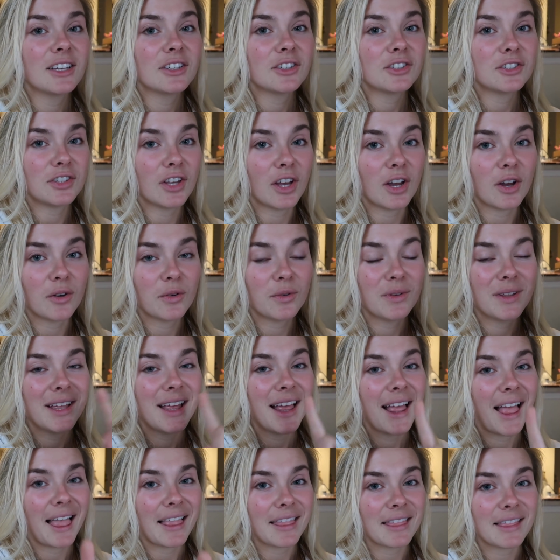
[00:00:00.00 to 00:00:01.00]
So
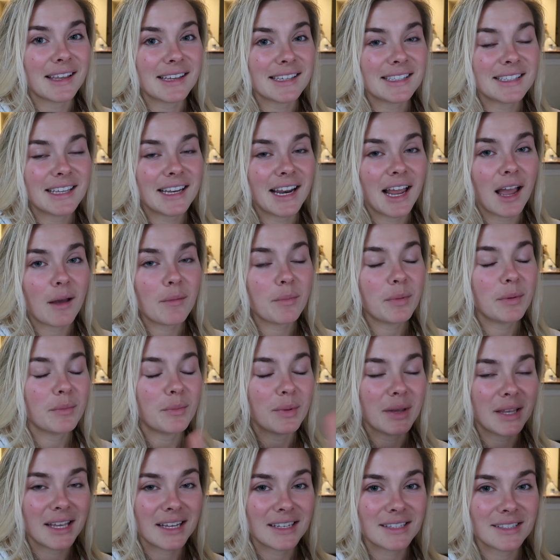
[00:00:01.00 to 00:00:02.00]
listen up,
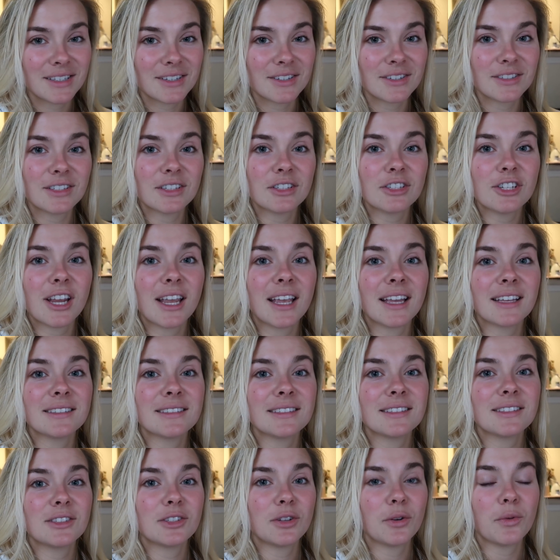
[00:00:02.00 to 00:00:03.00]
because there's a
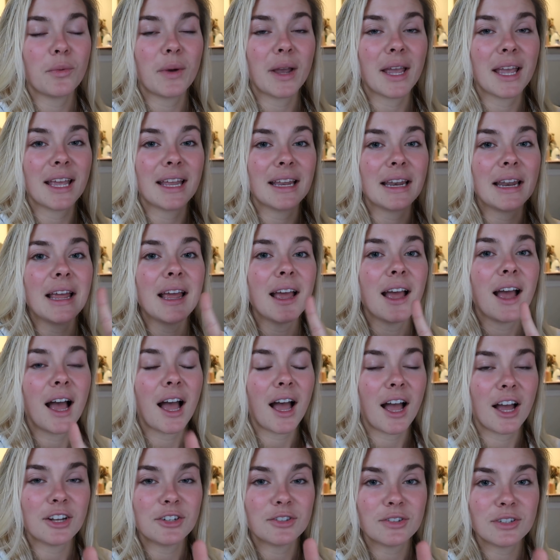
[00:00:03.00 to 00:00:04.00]
chance to win
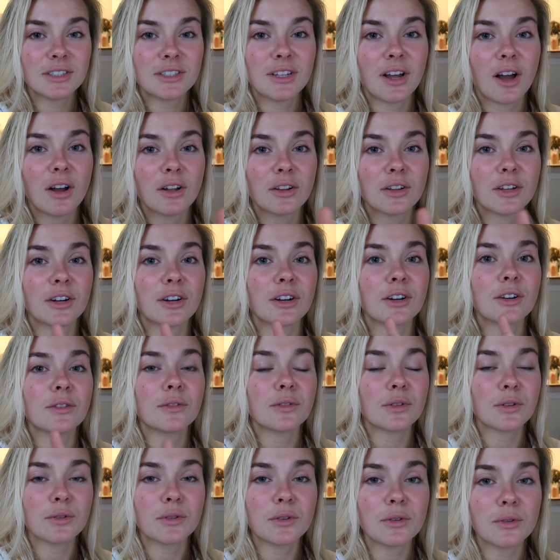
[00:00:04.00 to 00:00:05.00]
a $100
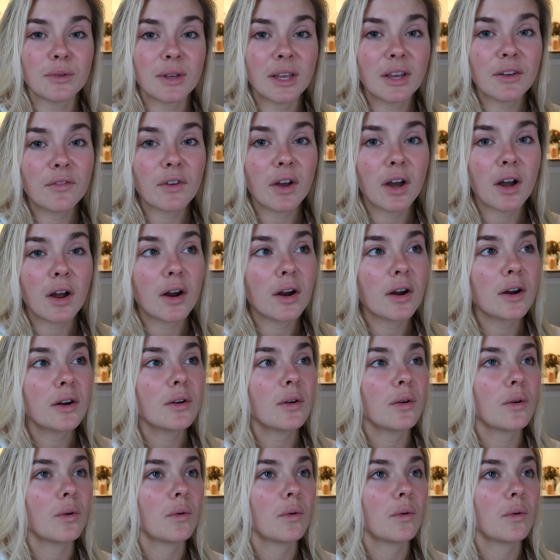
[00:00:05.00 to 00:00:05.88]
Lulu gift card,